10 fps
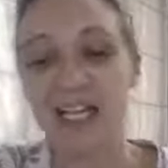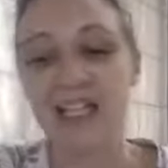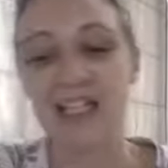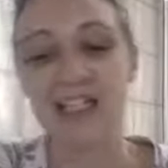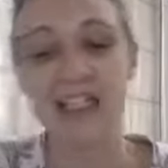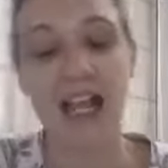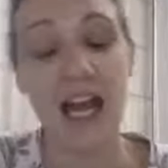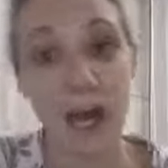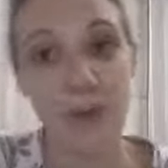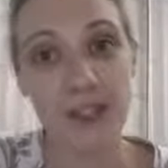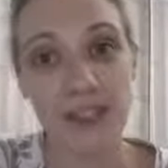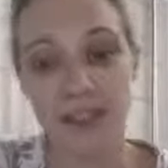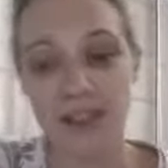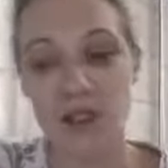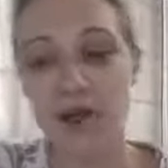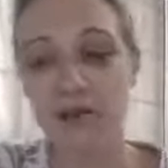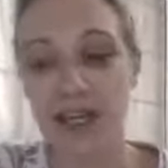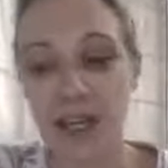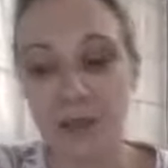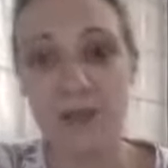in the absence of an
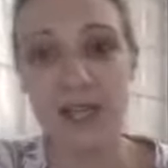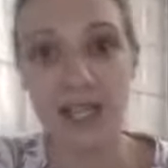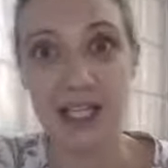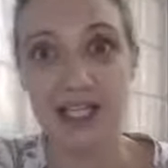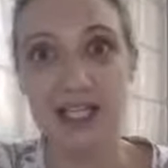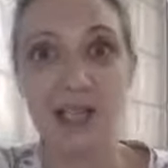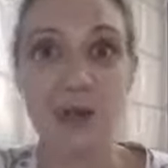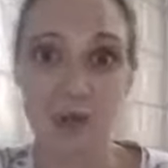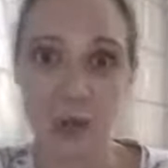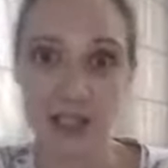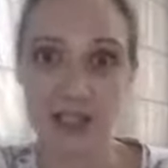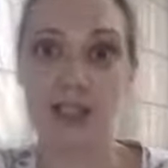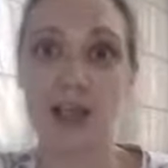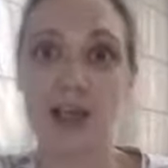empathetic present